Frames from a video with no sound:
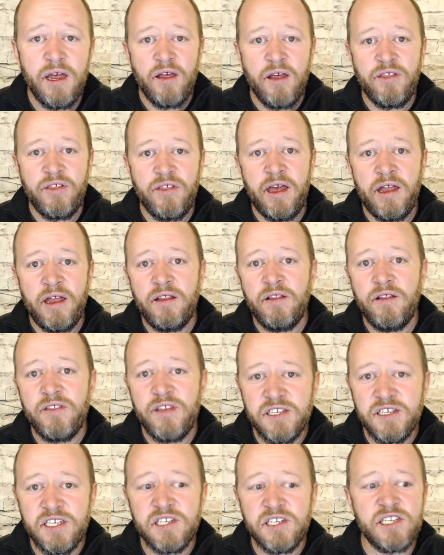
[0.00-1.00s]
Then
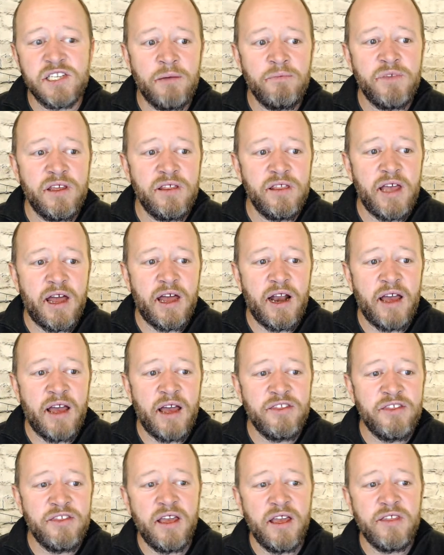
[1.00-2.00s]
this is something that I
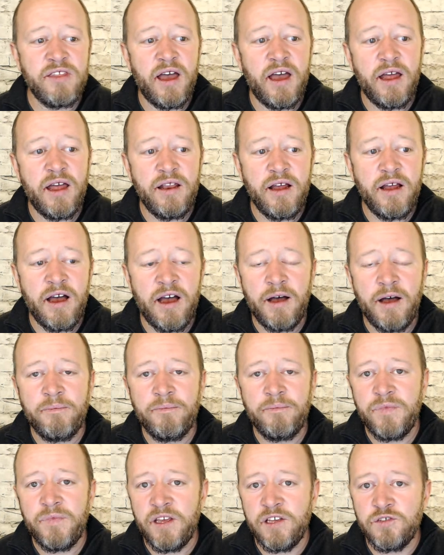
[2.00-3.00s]
think that
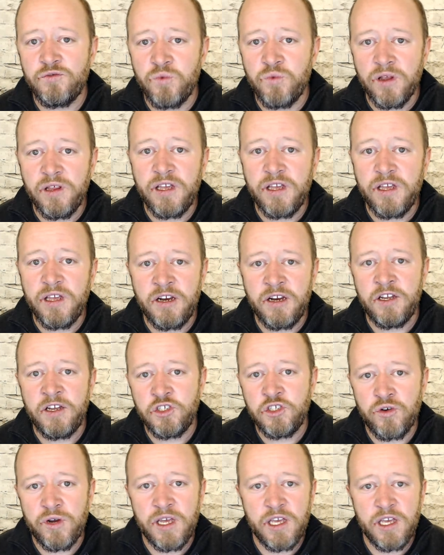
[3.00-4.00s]
is really going to
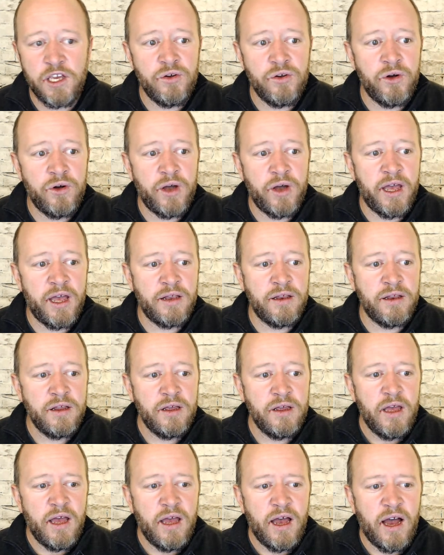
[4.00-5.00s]
intrigue you, and
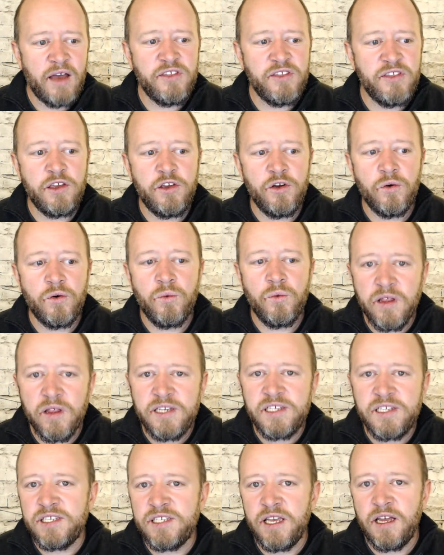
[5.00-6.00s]
I think you'll really
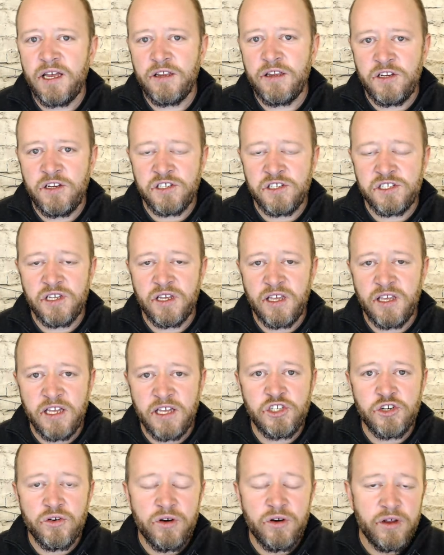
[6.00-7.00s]
see it. You just
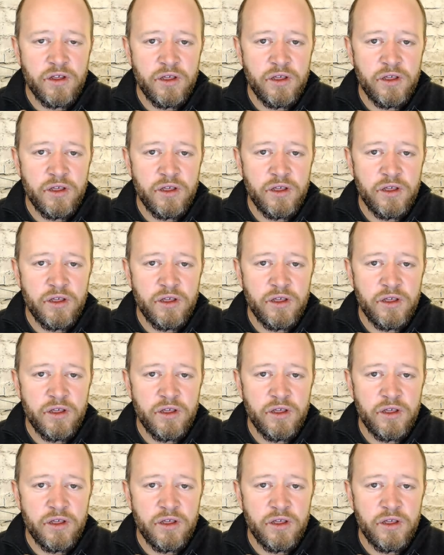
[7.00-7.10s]
get your